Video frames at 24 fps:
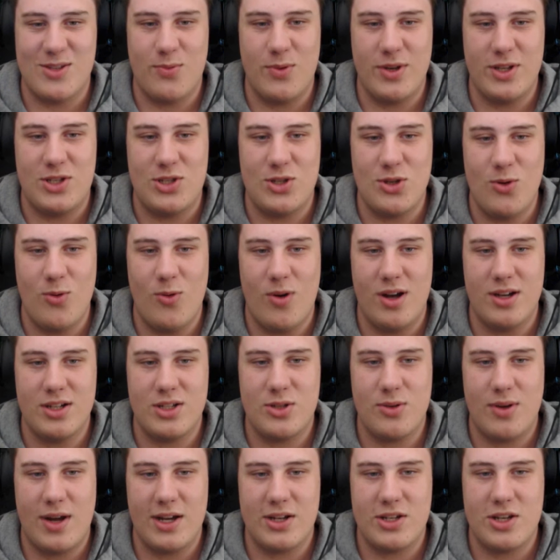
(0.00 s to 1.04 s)
we do want
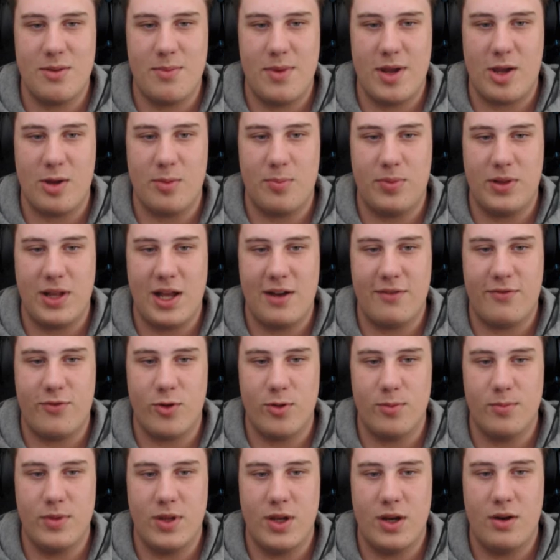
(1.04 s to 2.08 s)
to actually make a
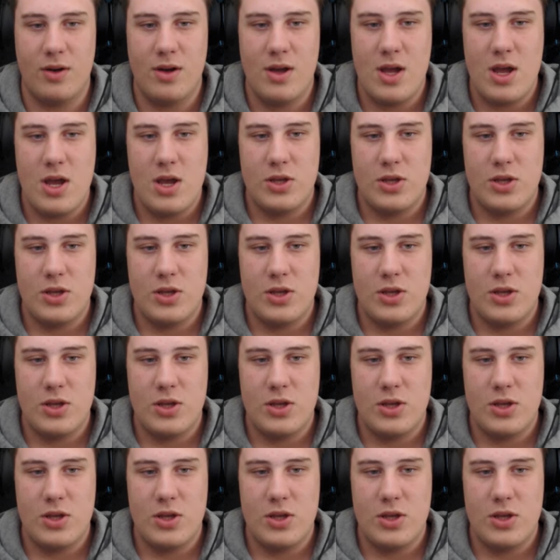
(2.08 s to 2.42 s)
platform though.